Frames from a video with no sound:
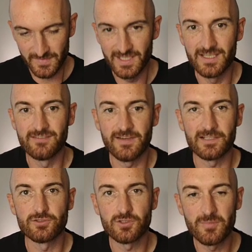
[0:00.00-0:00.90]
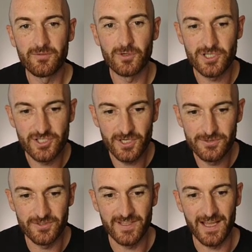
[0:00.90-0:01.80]
In fact, just before I showed
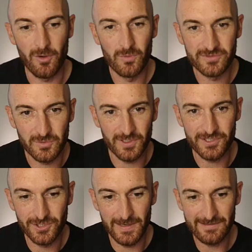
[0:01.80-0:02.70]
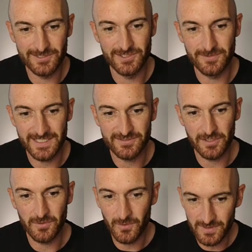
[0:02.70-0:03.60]
you that, I wasn't quite sure how to do it.
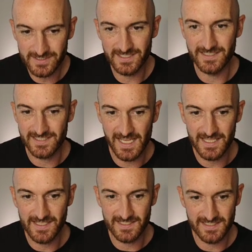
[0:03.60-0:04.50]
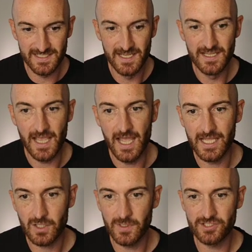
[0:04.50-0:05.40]
So all I did is hit this
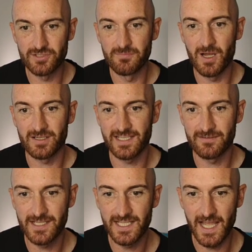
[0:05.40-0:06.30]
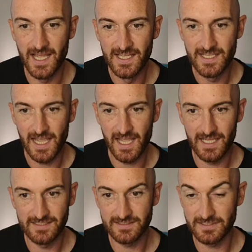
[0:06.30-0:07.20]
question mark down here,
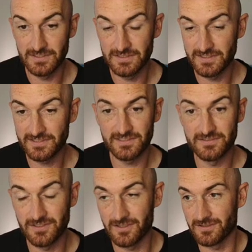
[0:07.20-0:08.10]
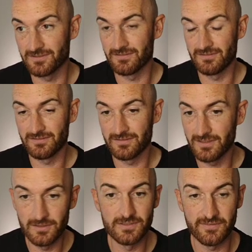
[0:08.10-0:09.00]
and this has got
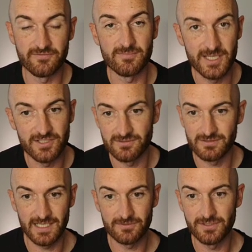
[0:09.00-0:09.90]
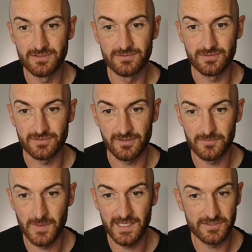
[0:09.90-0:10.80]
loads of information on how to use the
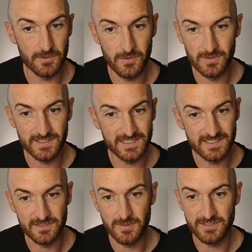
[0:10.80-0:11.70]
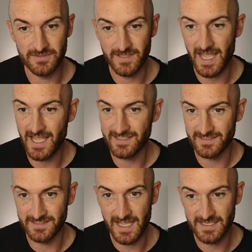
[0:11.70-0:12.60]
software. So all I did is went to the add
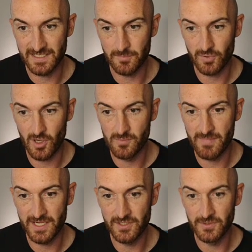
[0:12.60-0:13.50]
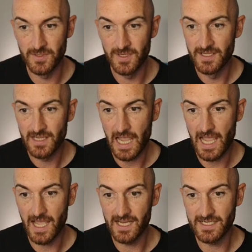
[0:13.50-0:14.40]
and edit probe menu,
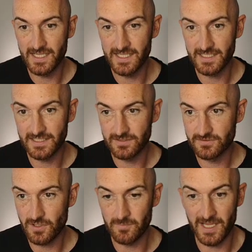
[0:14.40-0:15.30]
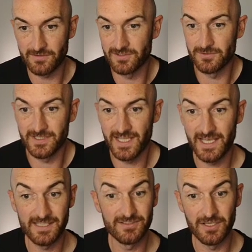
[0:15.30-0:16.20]
and it told me how to do it
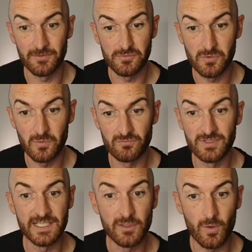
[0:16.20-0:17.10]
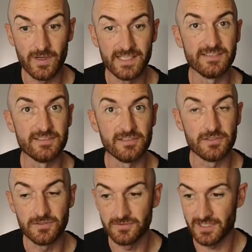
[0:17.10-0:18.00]
there. You know, really quite easy to
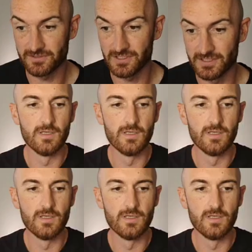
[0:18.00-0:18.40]
use actually.